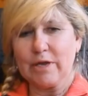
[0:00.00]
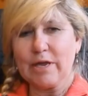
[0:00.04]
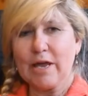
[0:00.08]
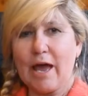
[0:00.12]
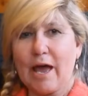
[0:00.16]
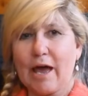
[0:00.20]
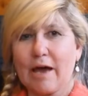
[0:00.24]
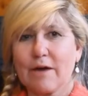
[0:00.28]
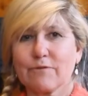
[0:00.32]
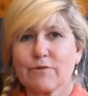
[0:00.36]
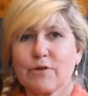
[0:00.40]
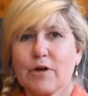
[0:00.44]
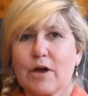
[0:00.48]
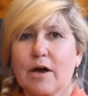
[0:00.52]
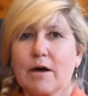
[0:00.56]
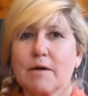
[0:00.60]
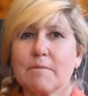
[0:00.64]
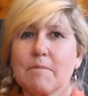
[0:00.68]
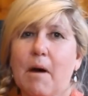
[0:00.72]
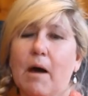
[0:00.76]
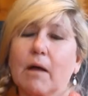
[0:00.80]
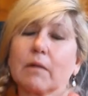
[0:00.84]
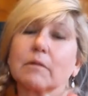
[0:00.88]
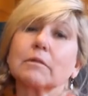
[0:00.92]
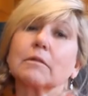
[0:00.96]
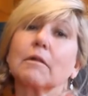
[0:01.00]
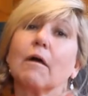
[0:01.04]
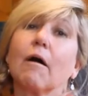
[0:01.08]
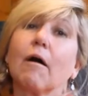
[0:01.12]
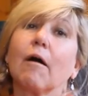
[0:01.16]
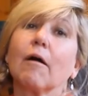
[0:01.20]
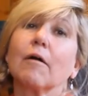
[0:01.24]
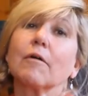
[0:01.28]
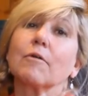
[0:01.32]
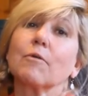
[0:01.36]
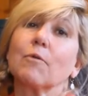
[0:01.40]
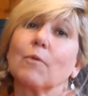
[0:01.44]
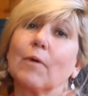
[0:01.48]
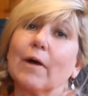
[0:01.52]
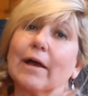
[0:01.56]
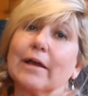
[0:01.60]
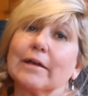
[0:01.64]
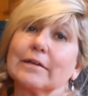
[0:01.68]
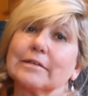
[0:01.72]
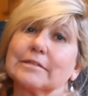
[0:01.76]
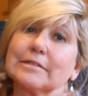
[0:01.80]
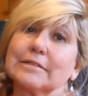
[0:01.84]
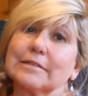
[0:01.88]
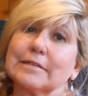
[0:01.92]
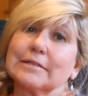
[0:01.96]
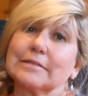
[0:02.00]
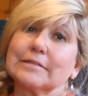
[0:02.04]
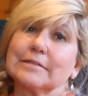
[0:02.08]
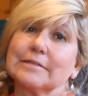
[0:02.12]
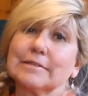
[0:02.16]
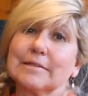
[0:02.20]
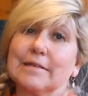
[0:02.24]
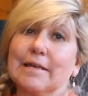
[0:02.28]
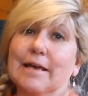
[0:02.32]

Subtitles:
We have come a long way since